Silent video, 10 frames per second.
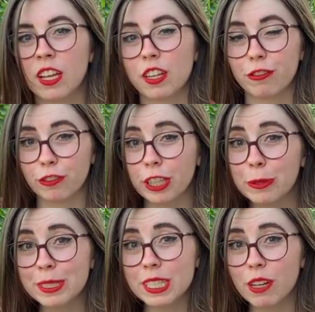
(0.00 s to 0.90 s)
the
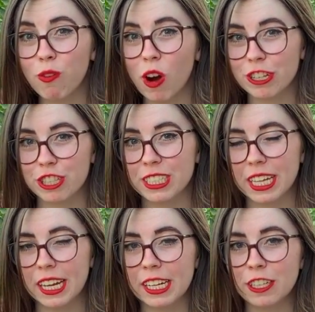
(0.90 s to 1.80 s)
frequency of watching
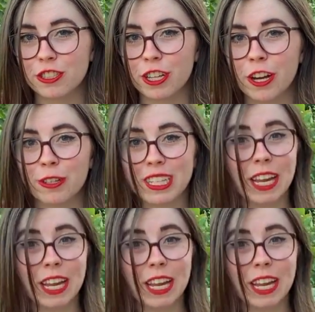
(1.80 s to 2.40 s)
dating shows